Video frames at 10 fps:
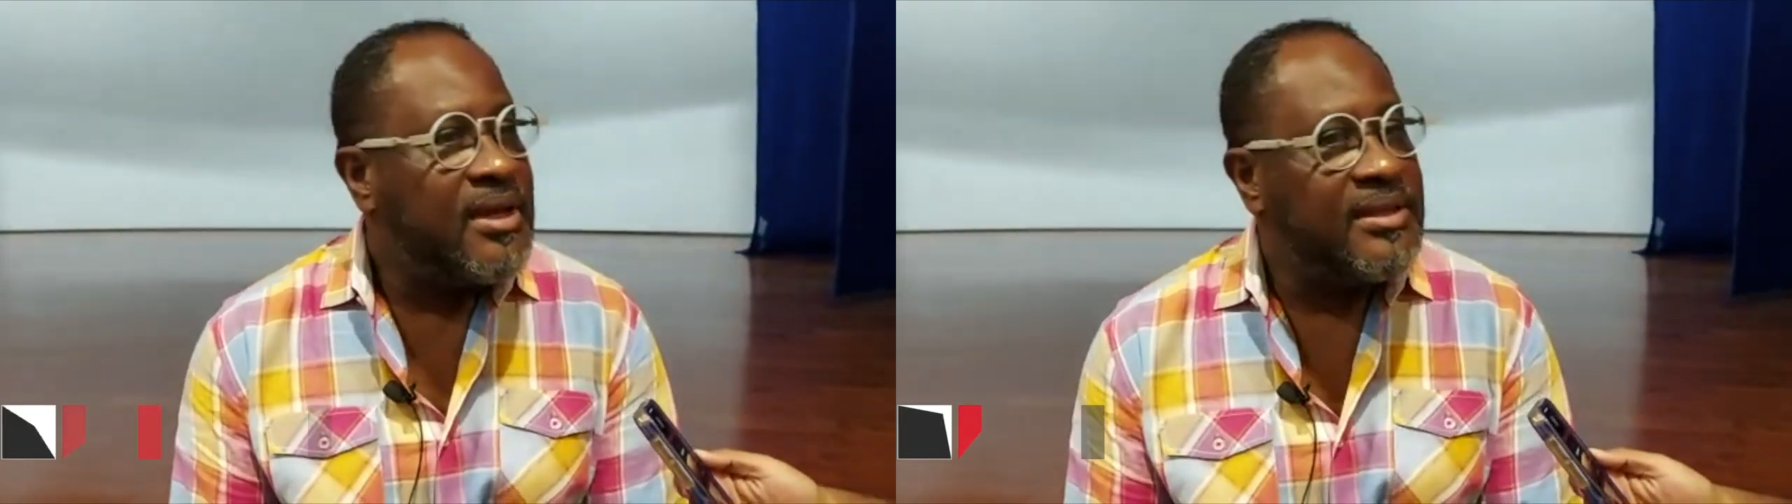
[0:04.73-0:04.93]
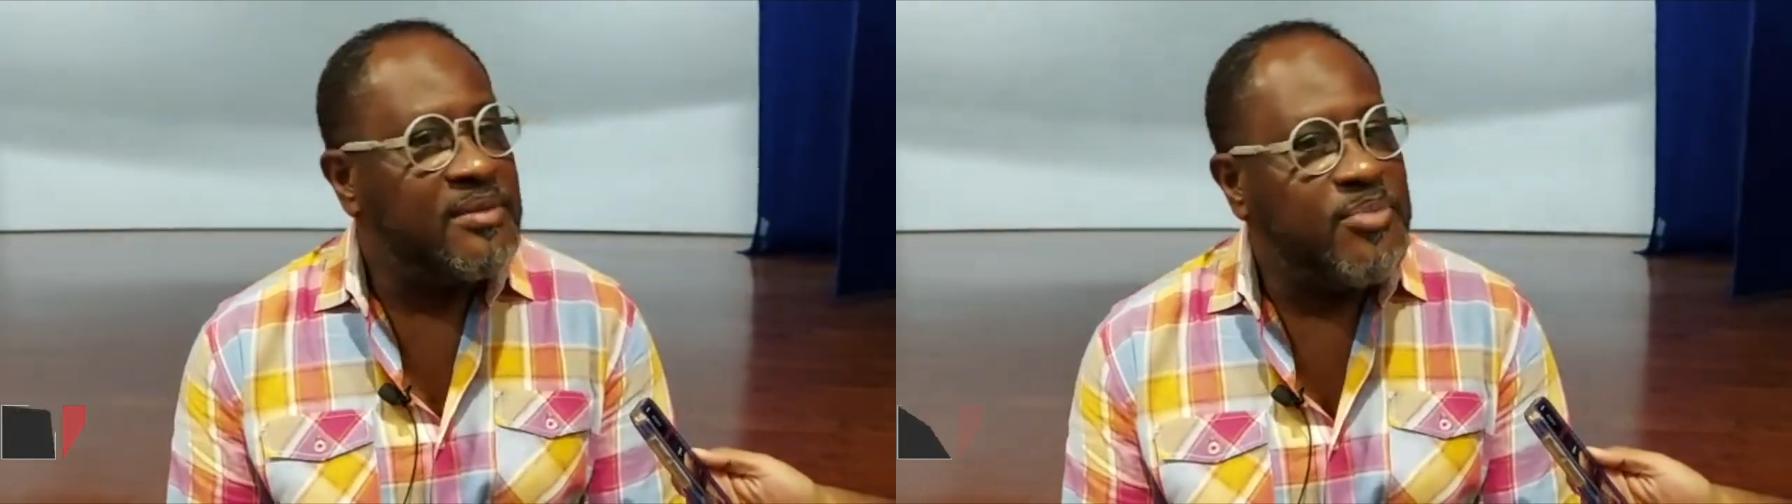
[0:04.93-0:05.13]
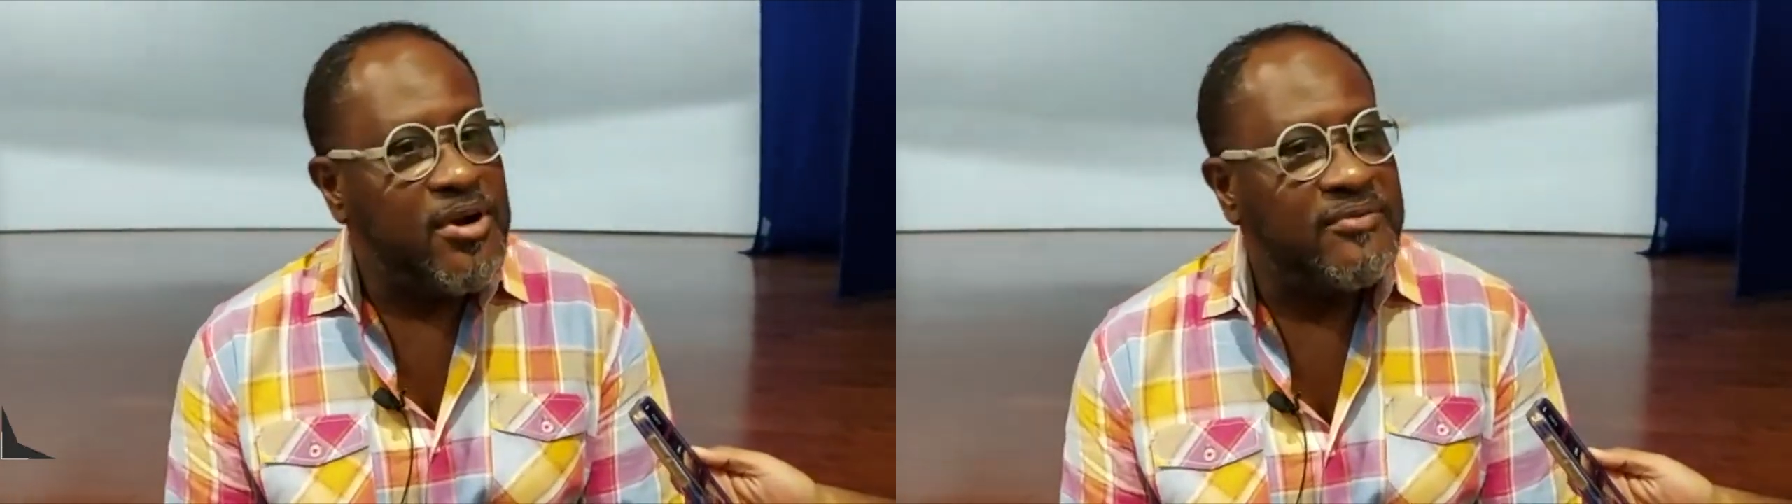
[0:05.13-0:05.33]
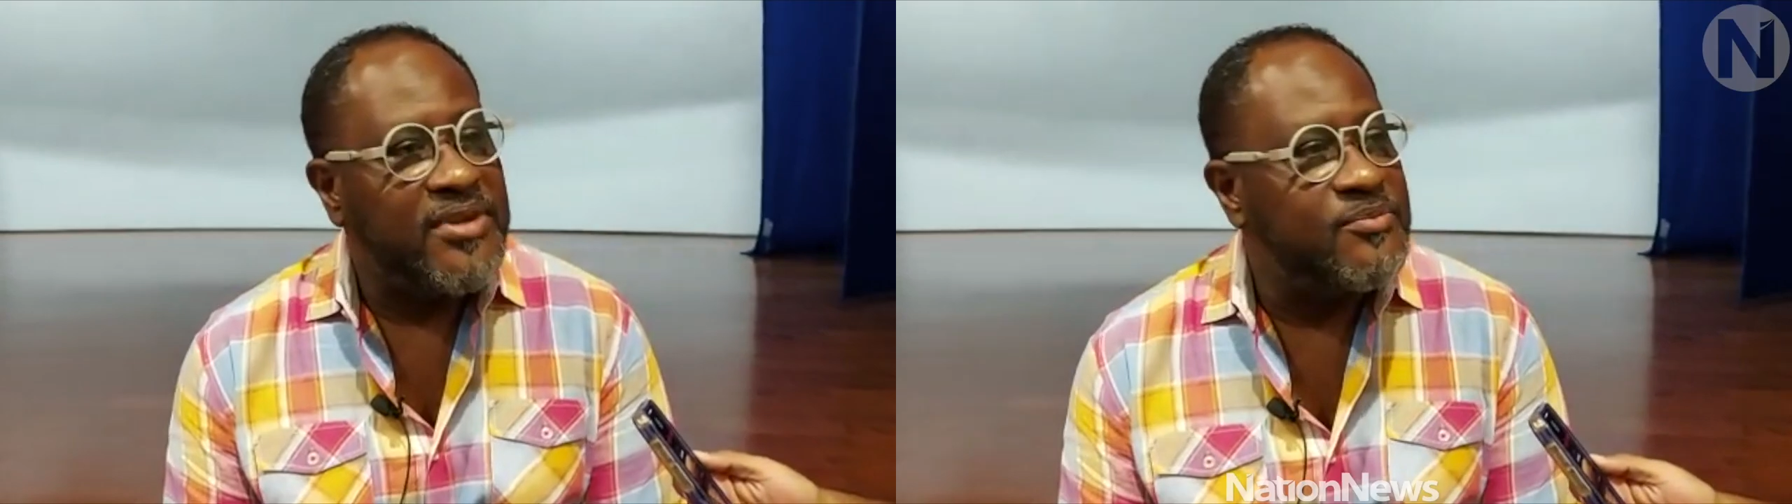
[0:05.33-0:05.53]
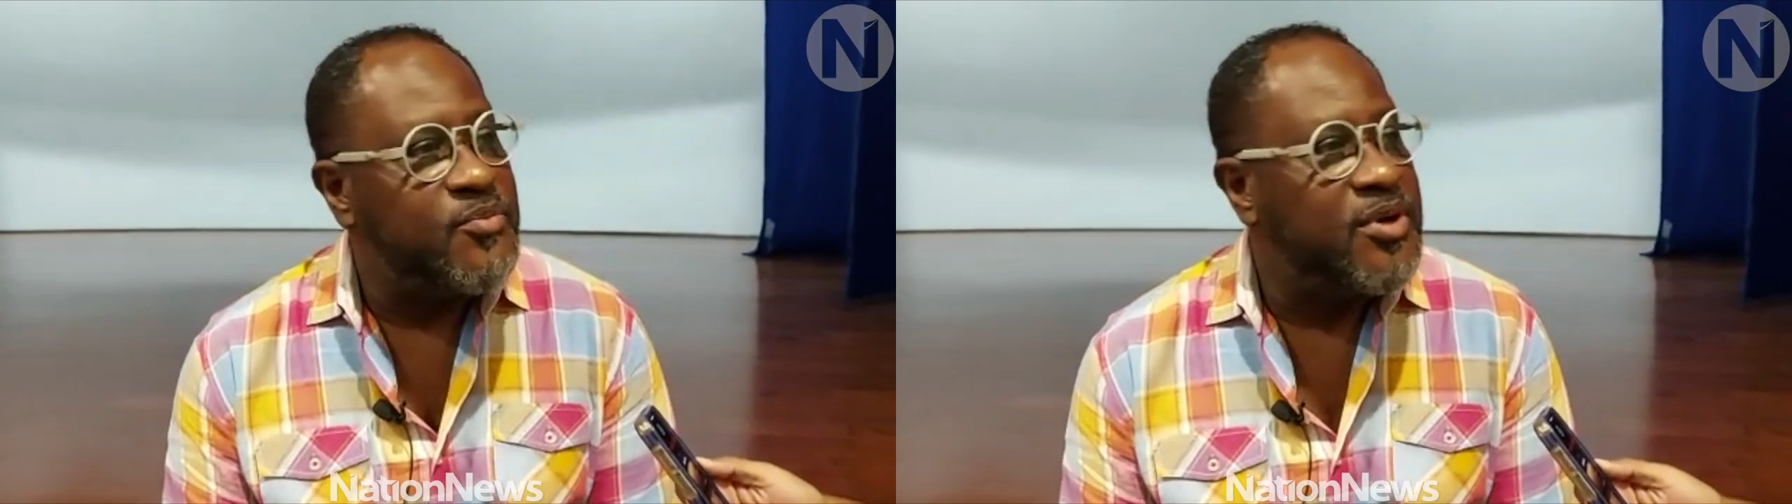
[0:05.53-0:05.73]
And then part of
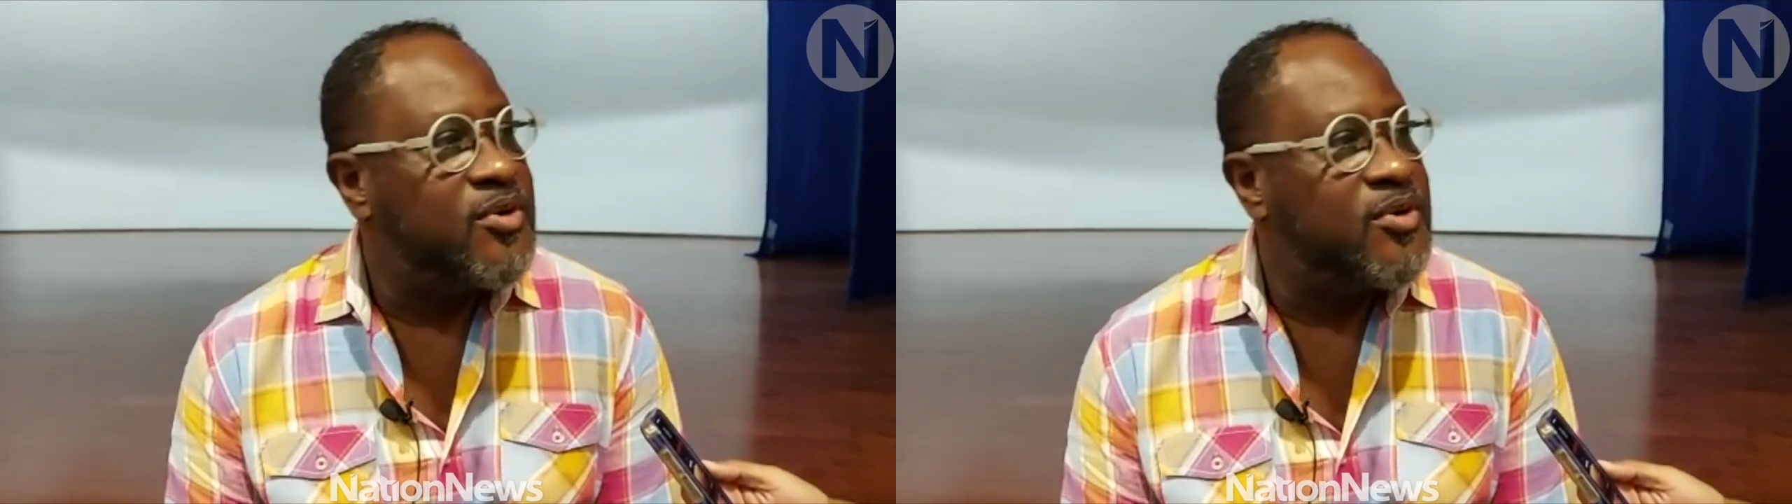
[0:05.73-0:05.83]
it, we're